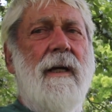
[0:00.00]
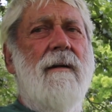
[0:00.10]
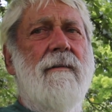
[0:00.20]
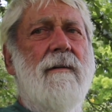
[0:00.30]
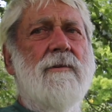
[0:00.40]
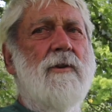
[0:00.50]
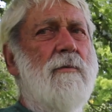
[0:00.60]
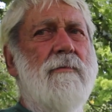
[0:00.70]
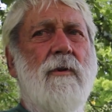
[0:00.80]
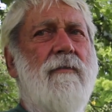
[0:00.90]
Yeah, there was
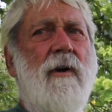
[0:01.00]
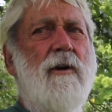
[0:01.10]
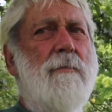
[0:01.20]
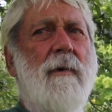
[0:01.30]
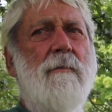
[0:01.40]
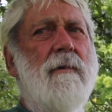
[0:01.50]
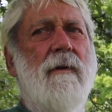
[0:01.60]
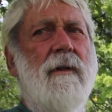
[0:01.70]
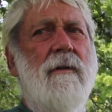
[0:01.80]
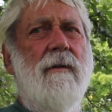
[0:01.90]
no fire department or
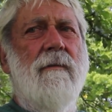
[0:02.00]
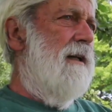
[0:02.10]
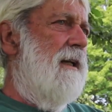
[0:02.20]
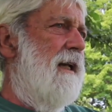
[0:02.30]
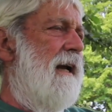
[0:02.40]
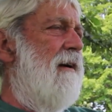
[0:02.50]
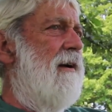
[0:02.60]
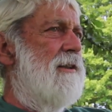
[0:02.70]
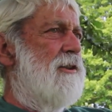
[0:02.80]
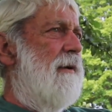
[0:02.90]
anything. No, in the
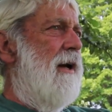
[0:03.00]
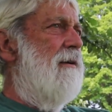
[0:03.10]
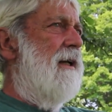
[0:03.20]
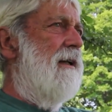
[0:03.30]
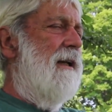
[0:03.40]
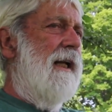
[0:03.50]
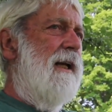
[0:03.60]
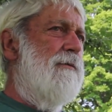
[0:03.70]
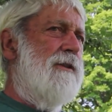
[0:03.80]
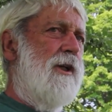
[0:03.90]
area surrounding it,
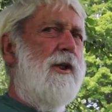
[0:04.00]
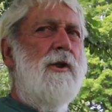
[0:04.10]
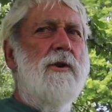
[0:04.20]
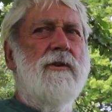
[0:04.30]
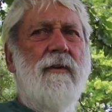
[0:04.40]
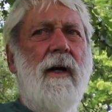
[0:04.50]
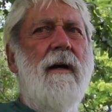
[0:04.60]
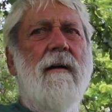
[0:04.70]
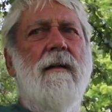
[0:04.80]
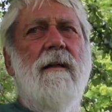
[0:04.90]
it was a huge
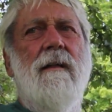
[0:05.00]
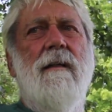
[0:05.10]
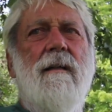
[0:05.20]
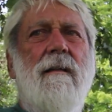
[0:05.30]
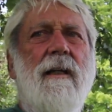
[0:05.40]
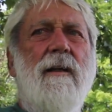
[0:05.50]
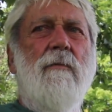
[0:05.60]
fire. Like,